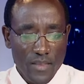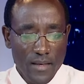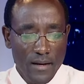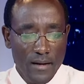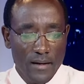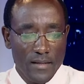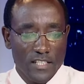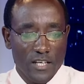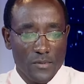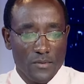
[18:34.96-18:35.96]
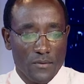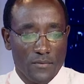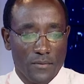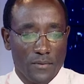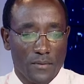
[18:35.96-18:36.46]
in terms
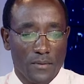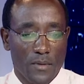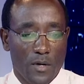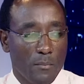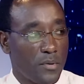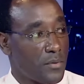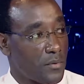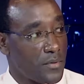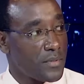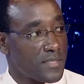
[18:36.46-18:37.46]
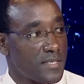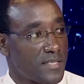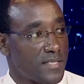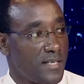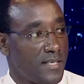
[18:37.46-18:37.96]
of podoconiosis,